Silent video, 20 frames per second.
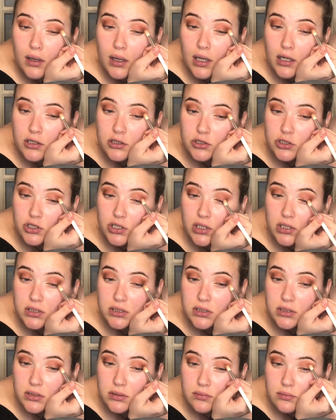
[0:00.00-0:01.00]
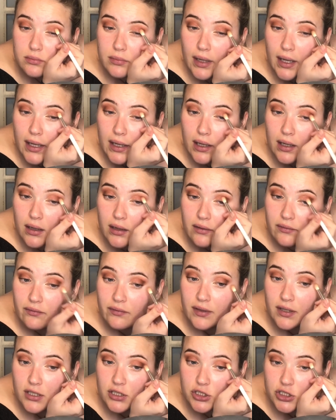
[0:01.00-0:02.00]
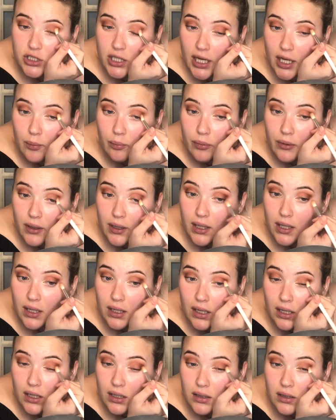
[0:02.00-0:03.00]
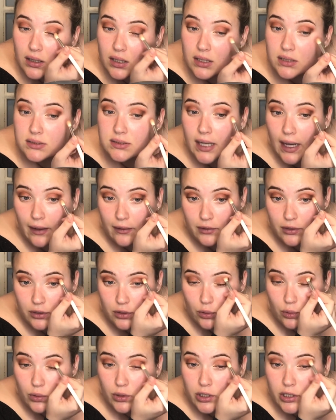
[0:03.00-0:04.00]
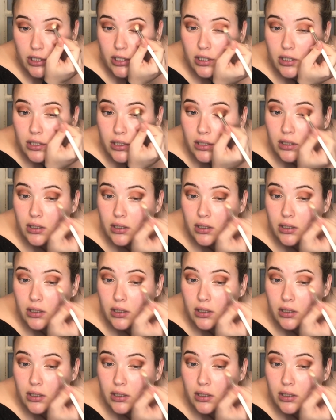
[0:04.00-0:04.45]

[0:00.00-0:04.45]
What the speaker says: And just make a V shape in this outer corner.